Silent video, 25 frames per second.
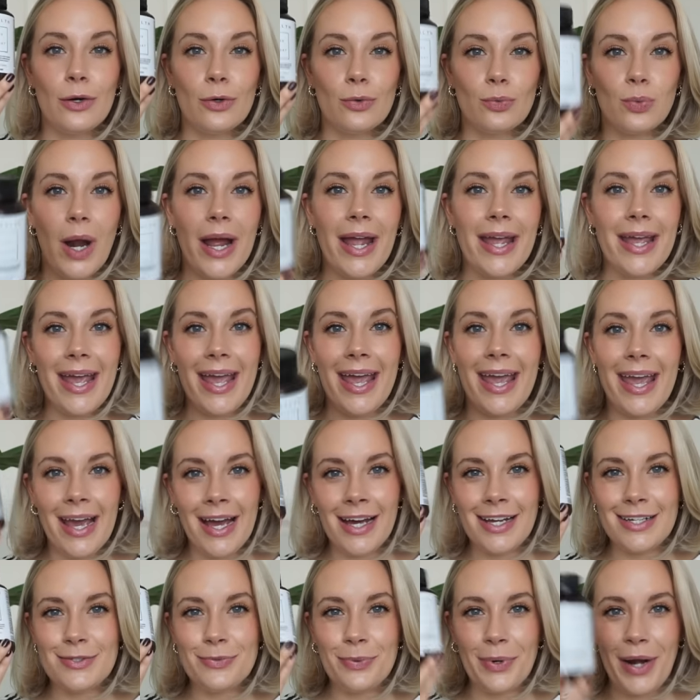right
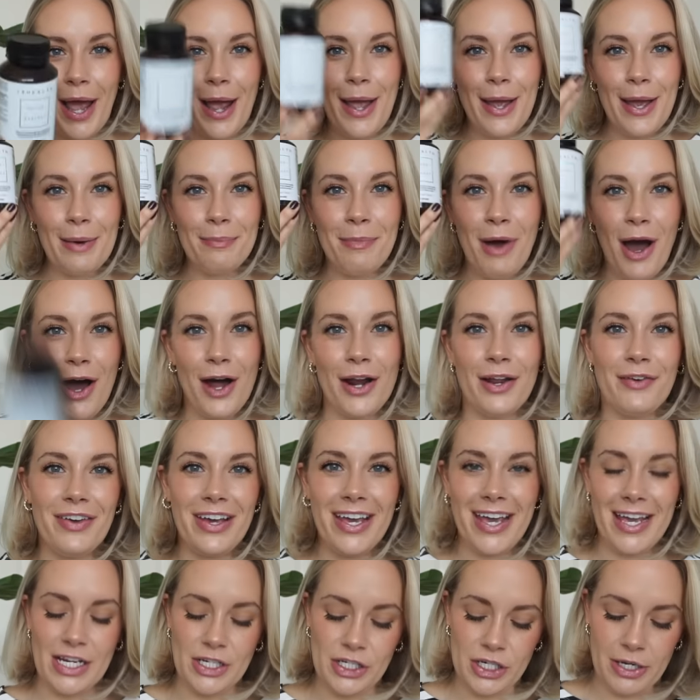hand when I am on a
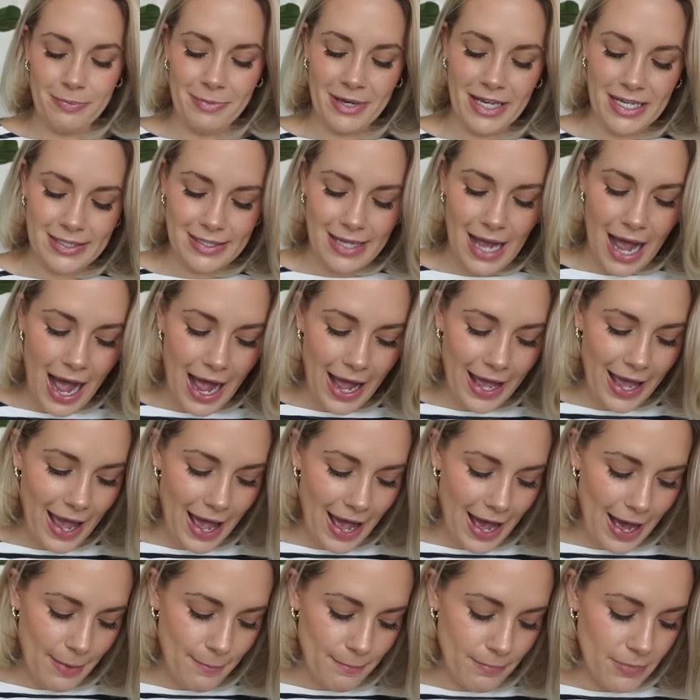vacation because I
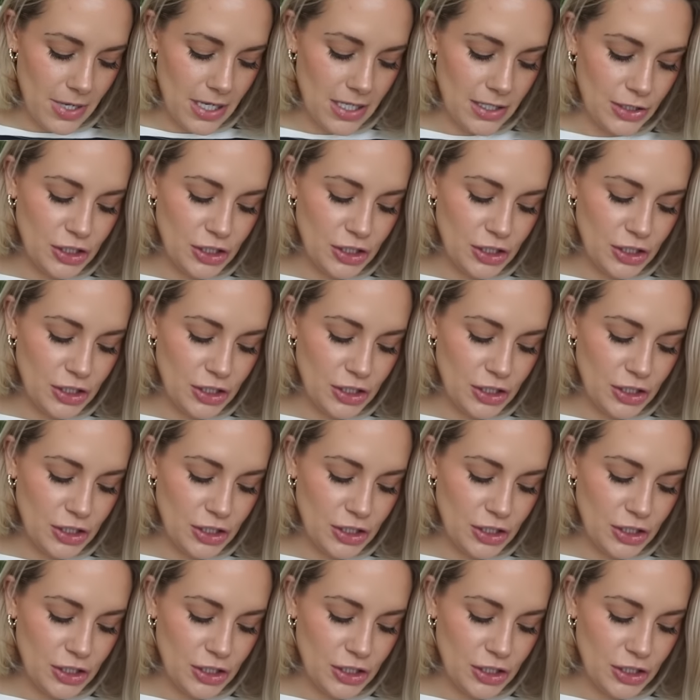am